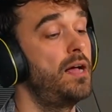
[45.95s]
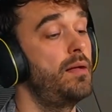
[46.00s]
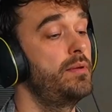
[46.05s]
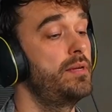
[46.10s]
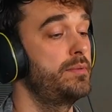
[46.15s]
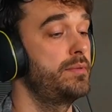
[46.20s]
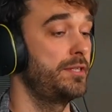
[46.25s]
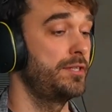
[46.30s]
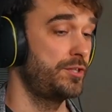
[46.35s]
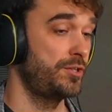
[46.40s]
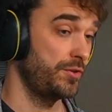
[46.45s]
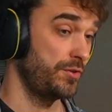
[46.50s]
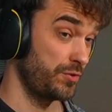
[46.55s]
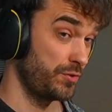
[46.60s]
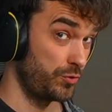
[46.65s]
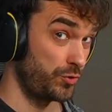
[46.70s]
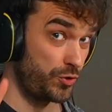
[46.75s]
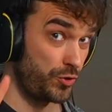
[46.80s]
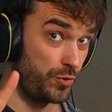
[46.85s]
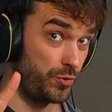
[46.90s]
I'll be able to
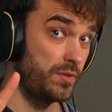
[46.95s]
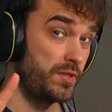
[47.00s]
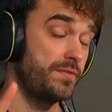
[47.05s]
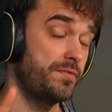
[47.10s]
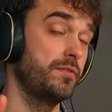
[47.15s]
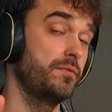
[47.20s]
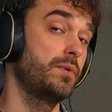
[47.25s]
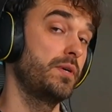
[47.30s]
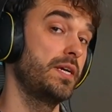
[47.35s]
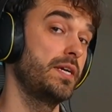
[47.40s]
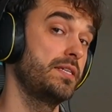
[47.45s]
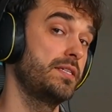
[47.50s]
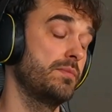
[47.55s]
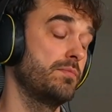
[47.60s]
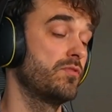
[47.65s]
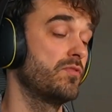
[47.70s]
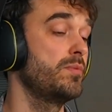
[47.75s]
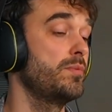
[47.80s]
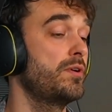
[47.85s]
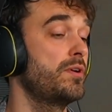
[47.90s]
show you two different
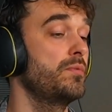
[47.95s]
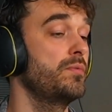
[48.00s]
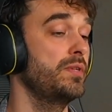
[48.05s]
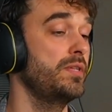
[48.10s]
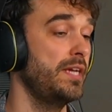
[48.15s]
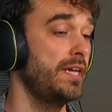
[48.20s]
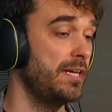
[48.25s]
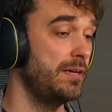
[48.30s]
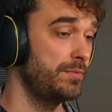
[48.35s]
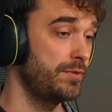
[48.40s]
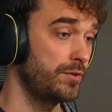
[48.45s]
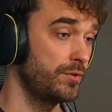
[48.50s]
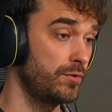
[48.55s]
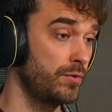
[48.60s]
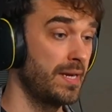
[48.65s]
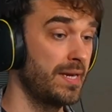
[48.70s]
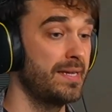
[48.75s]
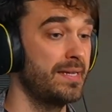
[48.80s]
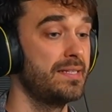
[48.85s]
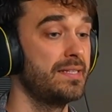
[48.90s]
ways that Marimo can really help
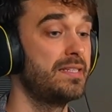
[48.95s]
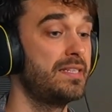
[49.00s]
you